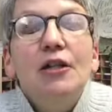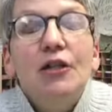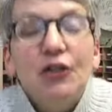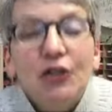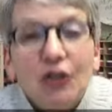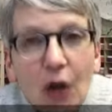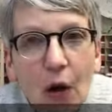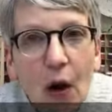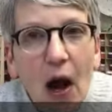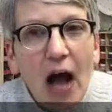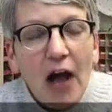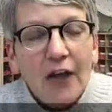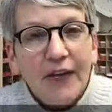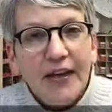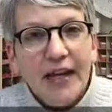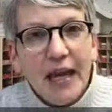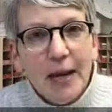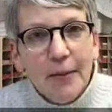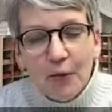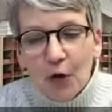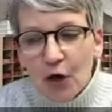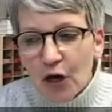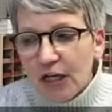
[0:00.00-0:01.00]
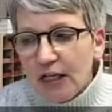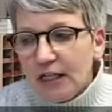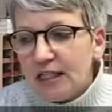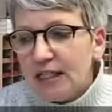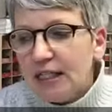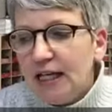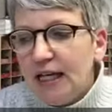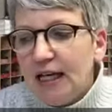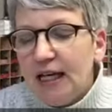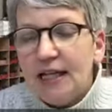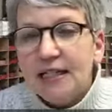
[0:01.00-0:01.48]
So how the game
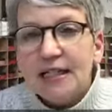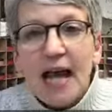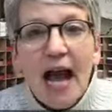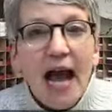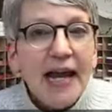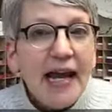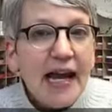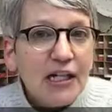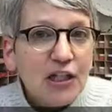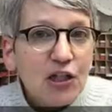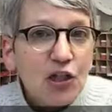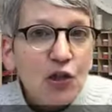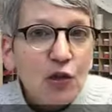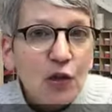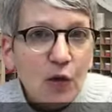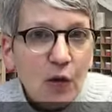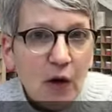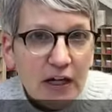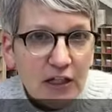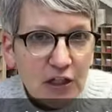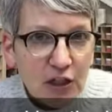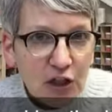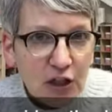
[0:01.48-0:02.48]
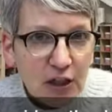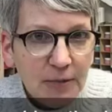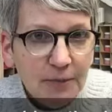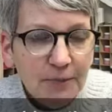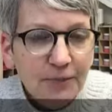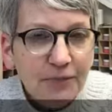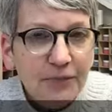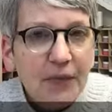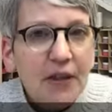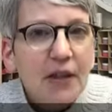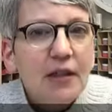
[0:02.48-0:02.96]
works is I ask you a question,
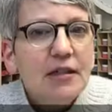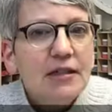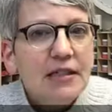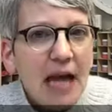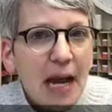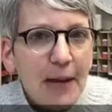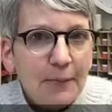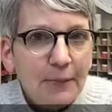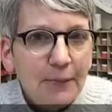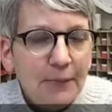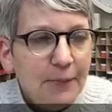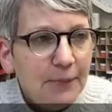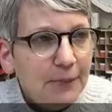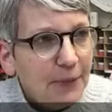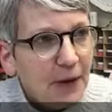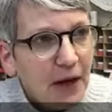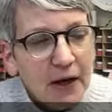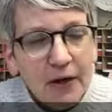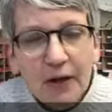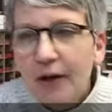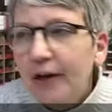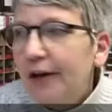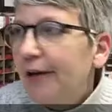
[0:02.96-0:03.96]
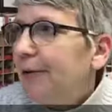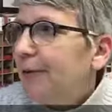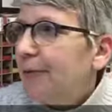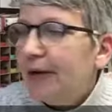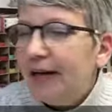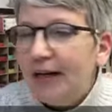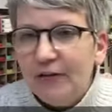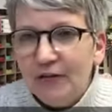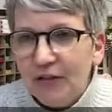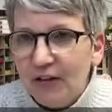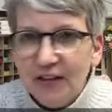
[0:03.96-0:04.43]
top 100,
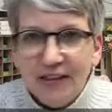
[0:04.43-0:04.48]
whatever.